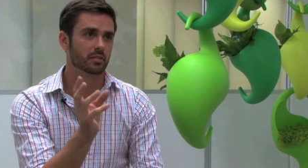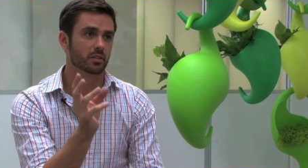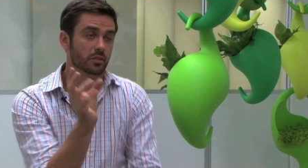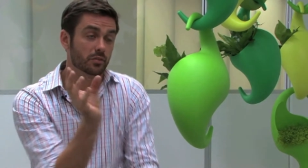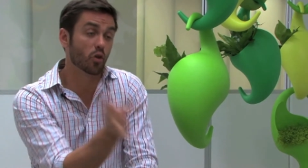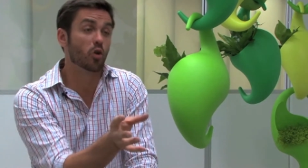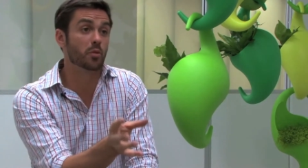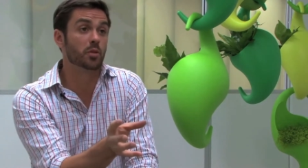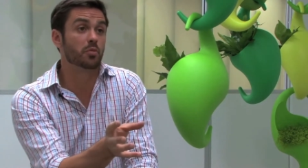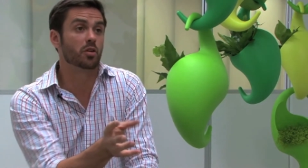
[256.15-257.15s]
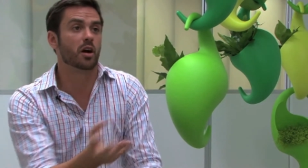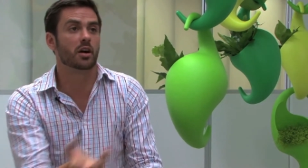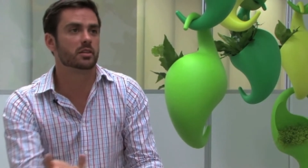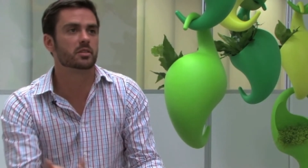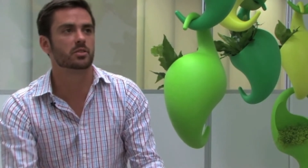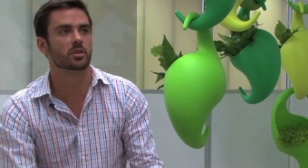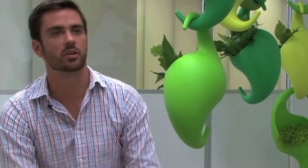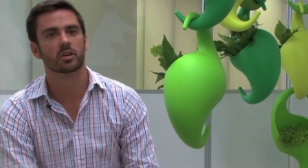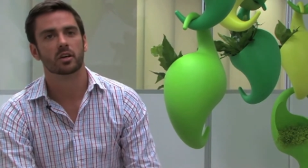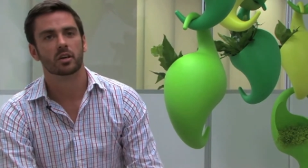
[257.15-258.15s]
the form of the product.
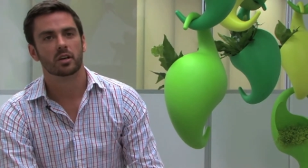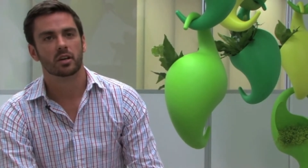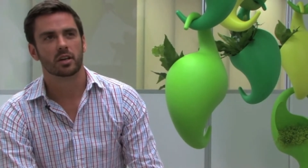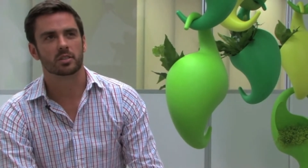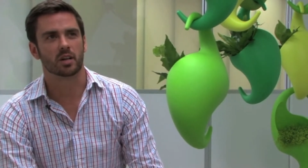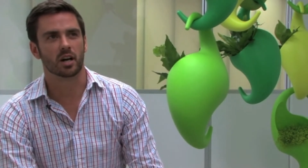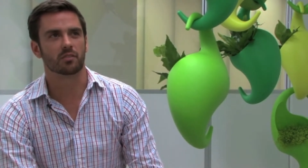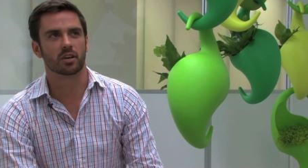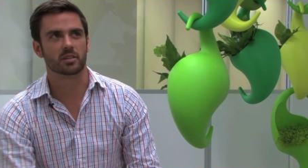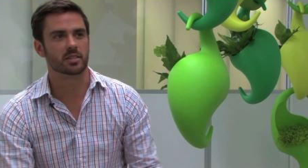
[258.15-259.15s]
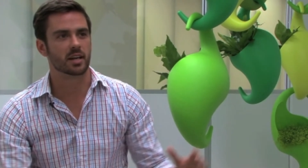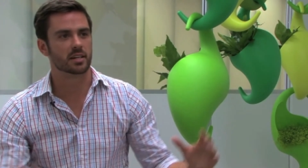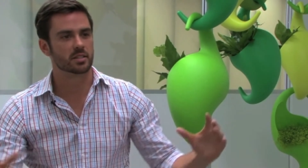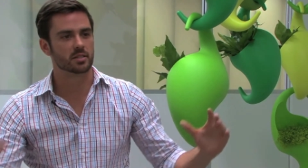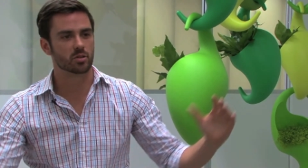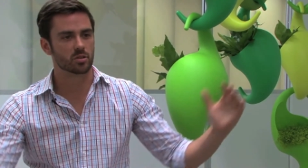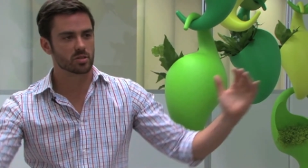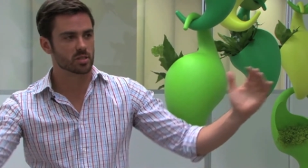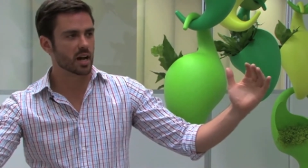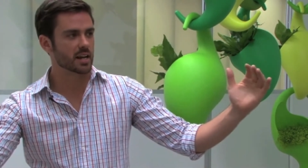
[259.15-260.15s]
So it's kind of like I said, it's just
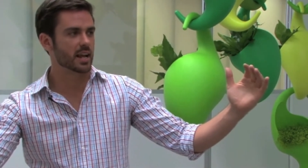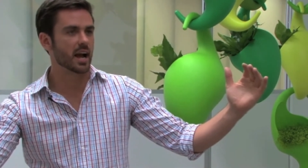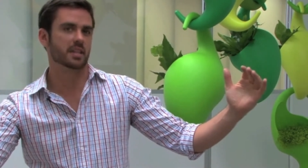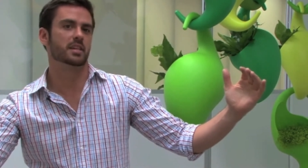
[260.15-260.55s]
starting out